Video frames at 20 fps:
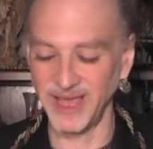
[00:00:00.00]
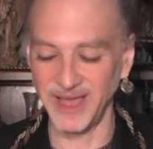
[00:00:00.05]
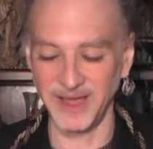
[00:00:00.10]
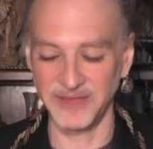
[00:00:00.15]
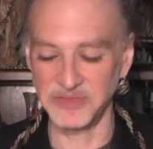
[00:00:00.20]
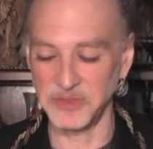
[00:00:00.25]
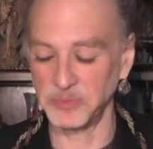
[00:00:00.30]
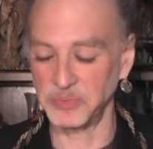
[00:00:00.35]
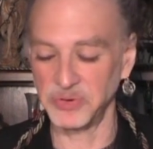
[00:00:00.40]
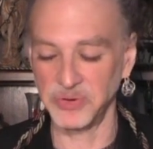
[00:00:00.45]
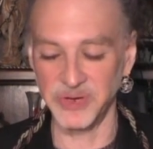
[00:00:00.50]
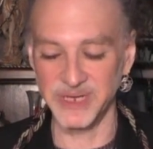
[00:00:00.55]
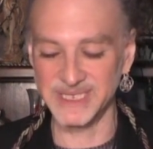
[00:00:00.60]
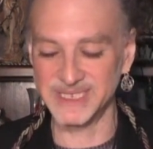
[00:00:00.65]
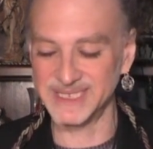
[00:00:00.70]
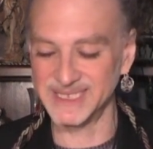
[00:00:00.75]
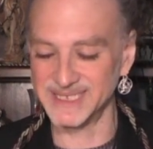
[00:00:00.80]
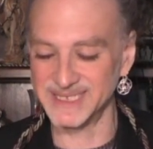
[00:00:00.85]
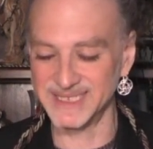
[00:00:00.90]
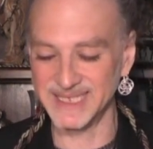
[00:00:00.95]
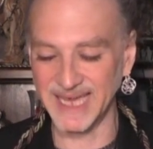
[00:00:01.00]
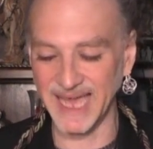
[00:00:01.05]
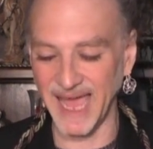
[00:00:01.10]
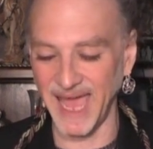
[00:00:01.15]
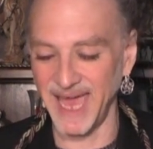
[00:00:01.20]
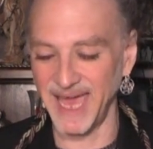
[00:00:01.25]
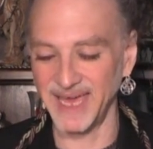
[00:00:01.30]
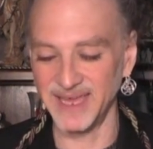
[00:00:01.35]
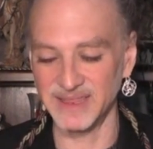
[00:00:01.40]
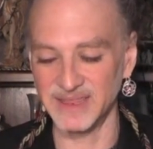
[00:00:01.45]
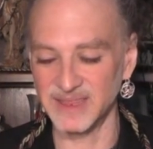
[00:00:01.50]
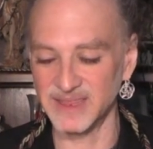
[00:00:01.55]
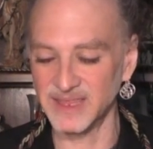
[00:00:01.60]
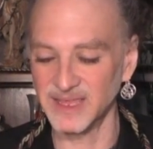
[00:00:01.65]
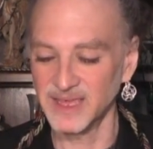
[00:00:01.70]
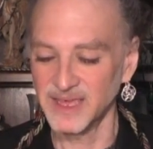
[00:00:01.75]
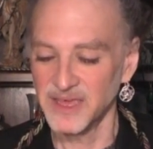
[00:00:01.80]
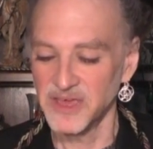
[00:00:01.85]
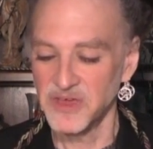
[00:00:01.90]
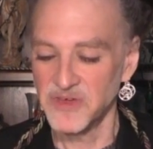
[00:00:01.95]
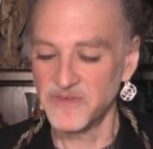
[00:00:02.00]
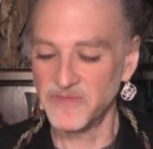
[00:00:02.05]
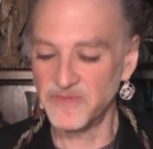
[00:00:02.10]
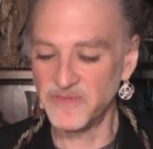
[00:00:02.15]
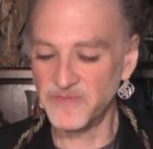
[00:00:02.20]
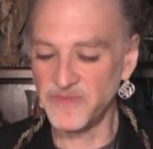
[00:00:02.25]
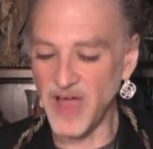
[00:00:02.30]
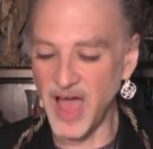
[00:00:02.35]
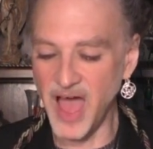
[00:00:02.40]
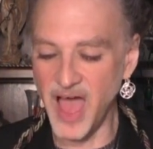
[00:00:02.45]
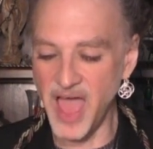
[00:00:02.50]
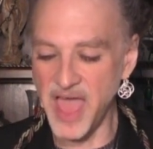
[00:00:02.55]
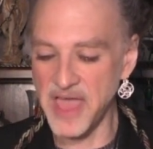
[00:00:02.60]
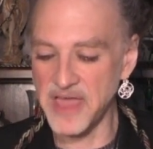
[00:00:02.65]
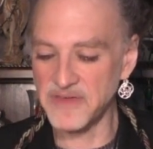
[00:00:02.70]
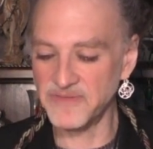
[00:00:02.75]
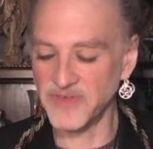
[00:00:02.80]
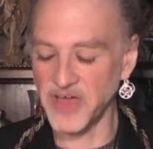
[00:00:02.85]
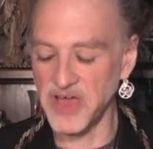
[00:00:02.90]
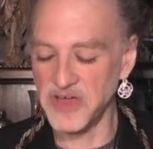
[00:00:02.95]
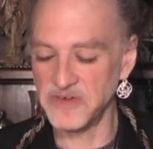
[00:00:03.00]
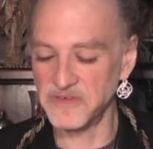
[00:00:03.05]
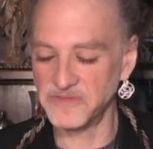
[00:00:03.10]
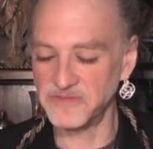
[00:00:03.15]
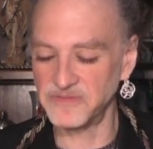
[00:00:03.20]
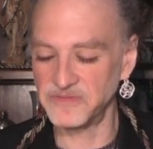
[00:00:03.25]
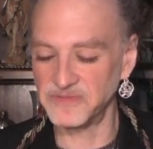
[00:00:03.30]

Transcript: They got the priest in the eighth five of